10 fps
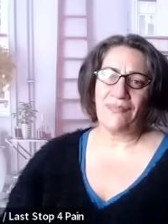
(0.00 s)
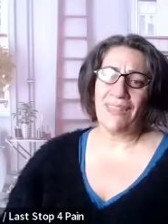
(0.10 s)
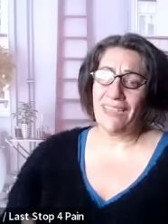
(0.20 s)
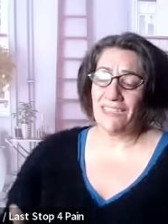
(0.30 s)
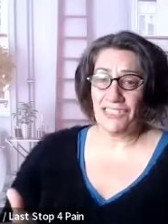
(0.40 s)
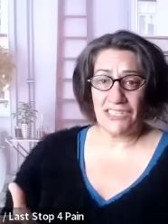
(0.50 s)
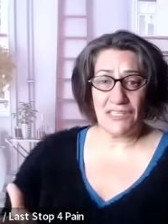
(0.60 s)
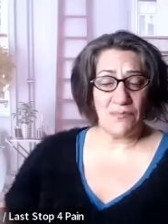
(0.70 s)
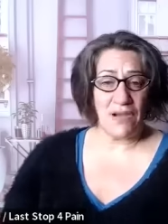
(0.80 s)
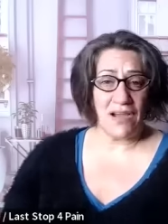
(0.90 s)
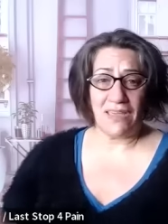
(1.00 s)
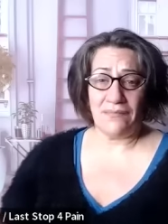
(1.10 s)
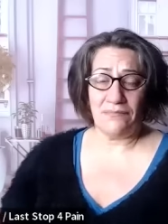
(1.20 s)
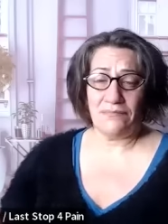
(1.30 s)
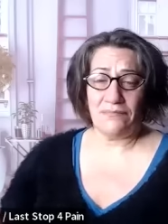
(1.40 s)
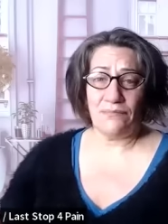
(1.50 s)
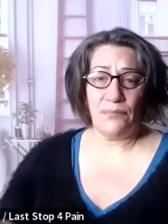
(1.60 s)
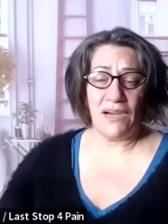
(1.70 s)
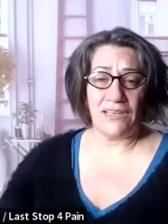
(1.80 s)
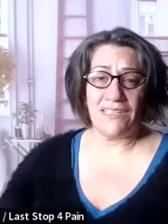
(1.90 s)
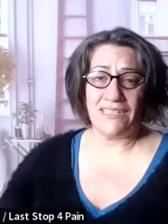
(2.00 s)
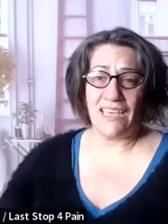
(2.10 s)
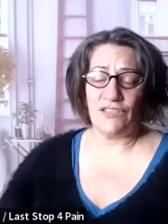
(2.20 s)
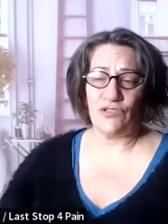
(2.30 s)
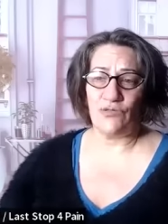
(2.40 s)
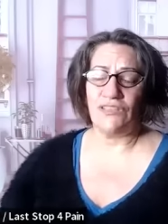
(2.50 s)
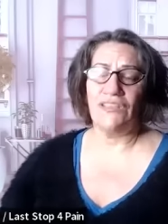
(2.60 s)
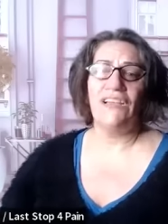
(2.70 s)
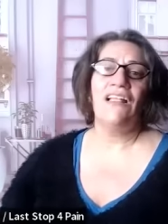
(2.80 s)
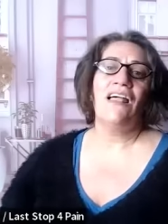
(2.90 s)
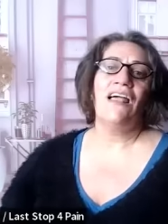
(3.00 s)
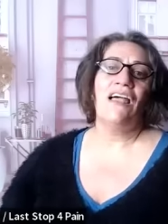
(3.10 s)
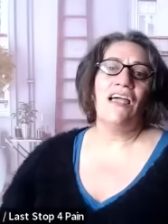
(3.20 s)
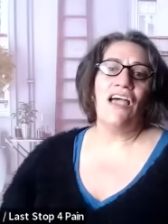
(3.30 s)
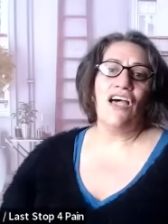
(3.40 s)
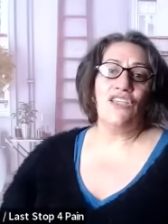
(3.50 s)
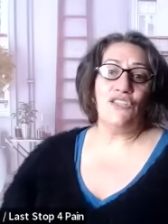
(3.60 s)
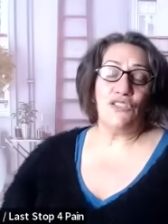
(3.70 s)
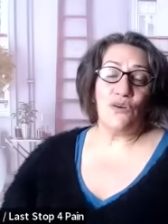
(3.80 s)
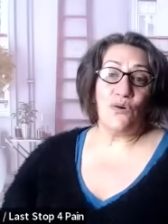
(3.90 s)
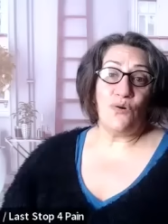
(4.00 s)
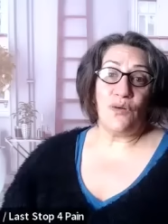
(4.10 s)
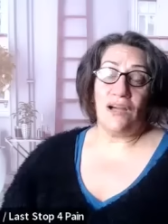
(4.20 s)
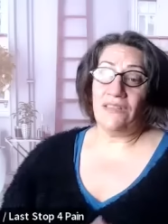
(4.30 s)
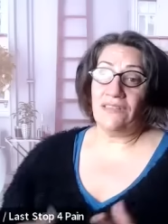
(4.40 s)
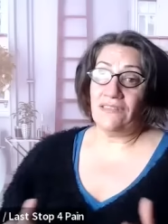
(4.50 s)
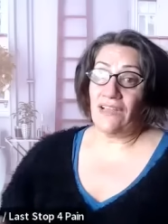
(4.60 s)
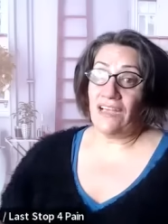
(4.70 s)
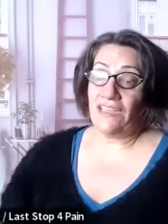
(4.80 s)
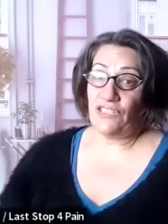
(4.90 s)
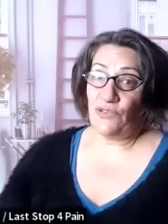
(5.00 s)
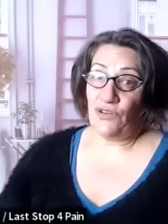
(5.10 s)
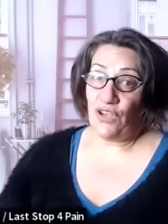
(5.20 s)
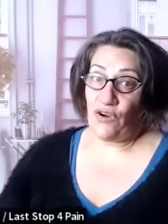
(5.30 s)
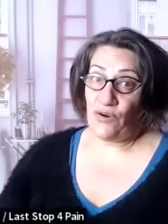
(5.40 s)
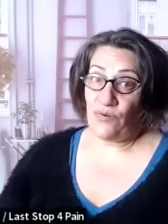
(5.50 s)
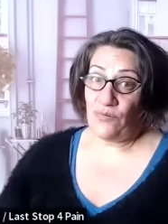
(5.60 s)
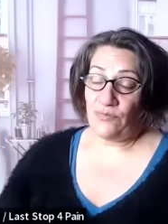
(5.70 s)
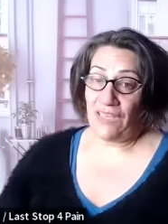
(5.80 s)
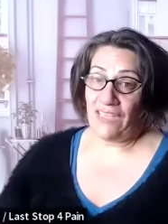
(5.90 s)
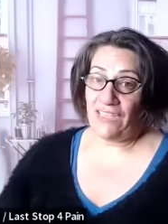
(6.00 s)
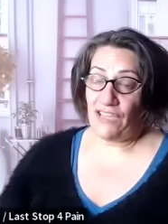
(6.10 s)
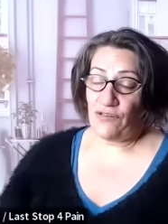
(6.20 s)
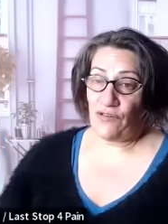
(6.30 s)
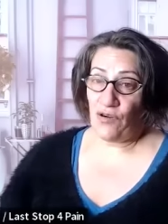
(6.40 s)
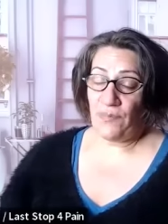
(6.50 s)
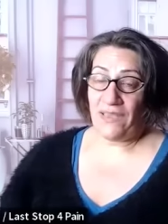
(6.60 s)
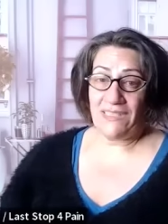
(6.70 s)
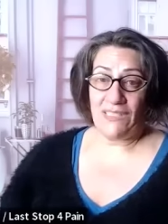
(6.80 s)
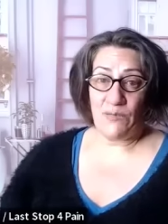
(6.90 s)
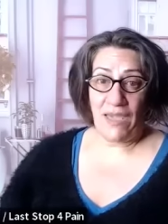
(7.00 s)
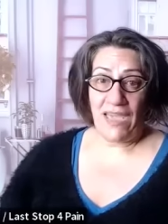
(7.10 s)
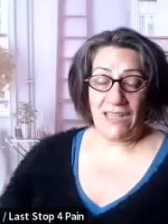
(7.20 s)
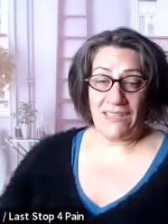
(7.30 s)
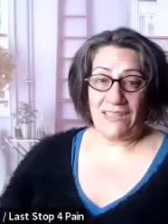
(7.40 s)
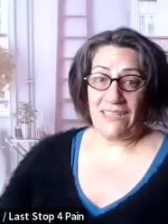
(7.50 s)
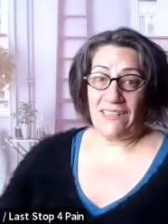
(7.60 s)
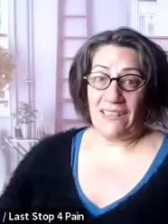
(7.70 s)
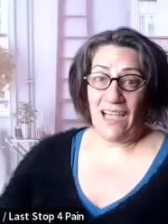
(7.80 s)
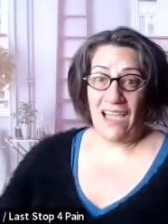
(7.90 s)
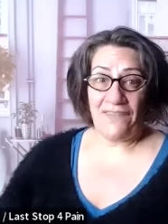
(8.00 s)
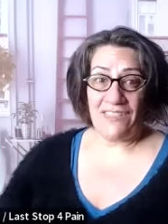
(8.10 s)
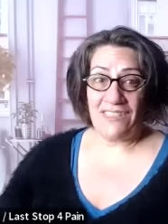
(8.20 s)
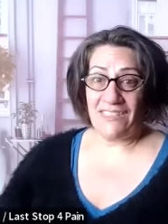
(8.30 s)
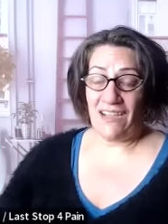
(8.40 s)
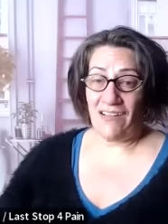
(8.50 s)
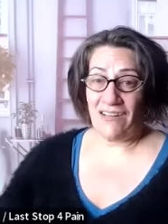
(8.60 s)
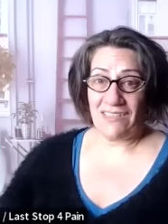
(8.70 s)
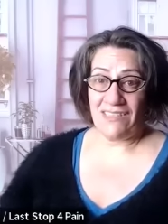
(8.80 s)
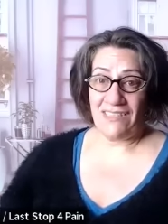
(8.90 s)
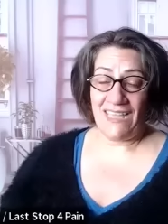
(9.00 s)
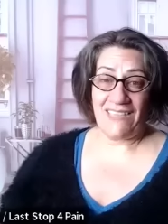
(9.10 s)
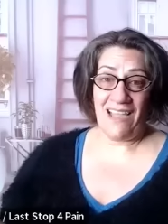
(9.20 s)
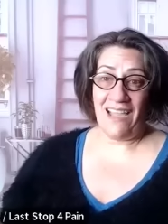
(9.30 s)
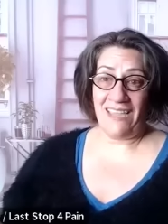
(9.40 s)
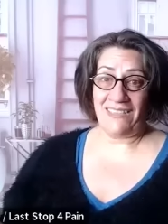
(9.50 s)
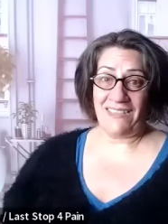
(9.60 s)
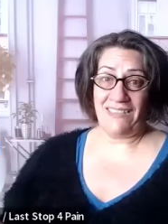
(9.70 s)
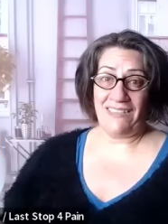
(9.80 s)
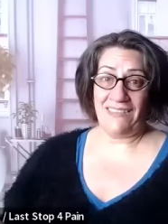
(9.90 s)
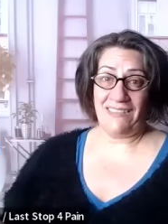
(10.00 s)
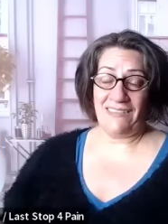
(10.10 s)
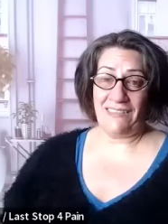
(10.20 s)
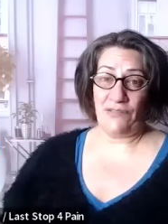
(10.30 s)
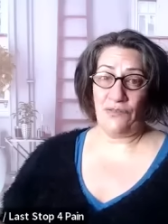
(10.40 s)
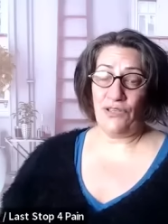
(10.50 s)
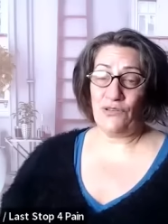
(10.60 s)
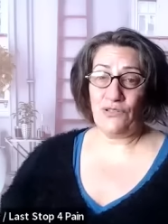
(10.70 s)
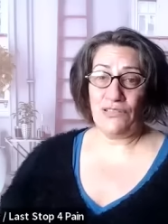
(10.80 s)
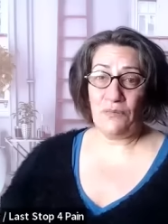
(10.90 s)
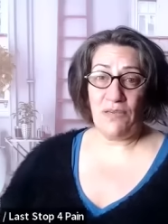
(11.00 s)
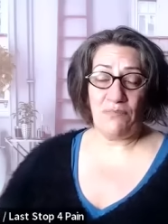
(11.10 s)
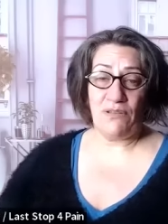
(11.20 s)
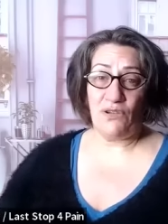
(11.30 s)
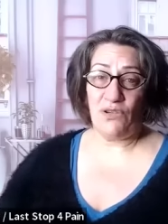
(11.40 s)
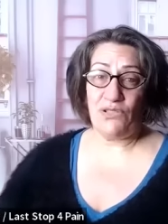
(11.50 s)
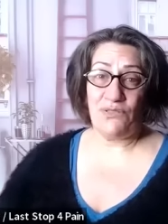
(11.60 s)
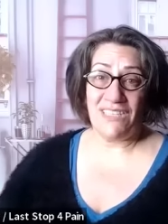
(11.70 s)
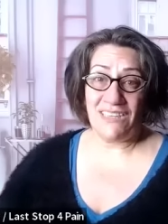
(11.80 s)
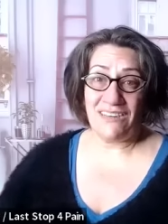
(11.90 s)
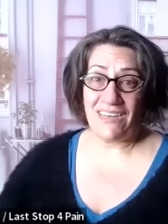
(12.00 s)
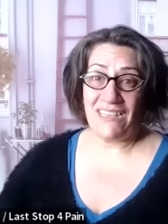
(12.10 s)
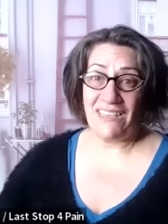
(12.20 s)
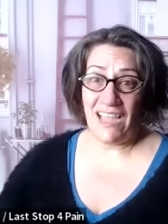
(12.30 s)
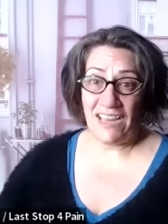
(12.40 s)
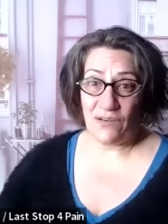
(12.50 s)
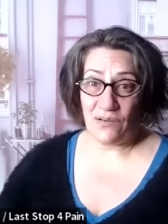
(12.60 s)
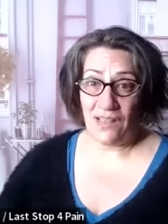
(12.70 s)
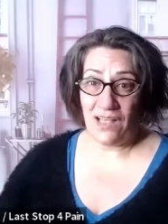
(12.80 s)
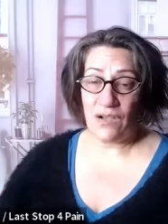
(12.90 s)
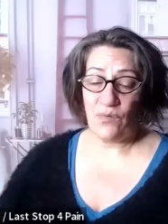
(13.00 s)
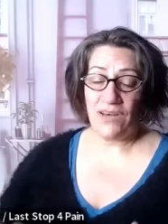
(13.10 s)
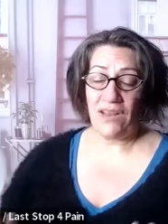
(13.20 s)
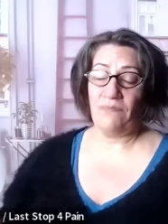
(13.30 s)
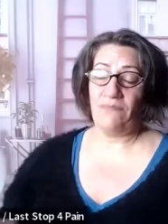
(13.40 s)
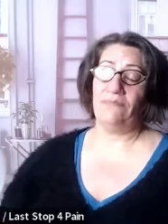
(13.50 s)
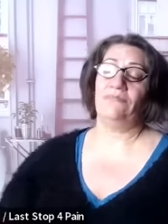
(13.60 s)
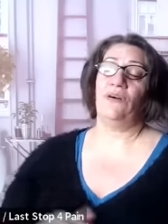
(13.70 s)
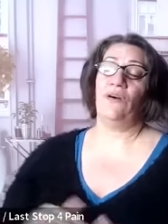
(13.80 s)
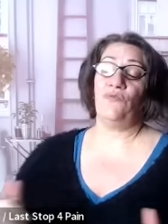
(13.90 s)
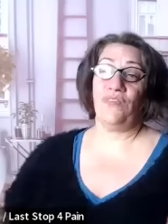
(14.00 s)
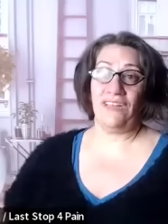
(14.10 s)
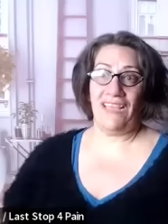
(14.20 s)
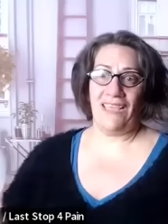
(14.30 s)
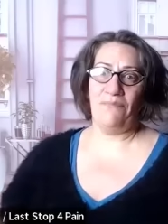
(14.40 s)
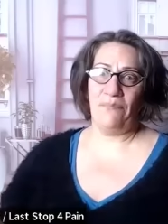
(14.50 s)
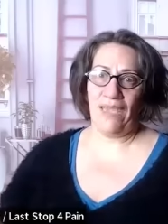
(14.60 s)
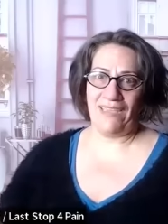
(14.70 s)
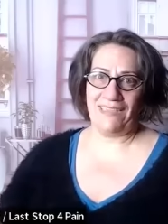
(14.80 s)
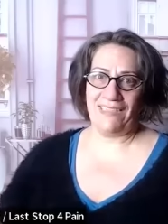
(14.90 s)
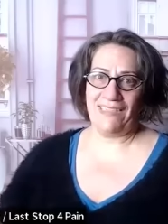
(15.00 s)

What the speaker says: That's just my body schedule. So, and as you know, in Europe, in Spain, the life starts at night. So usually people go to dinner at 9 o'clock when I'm already in bed.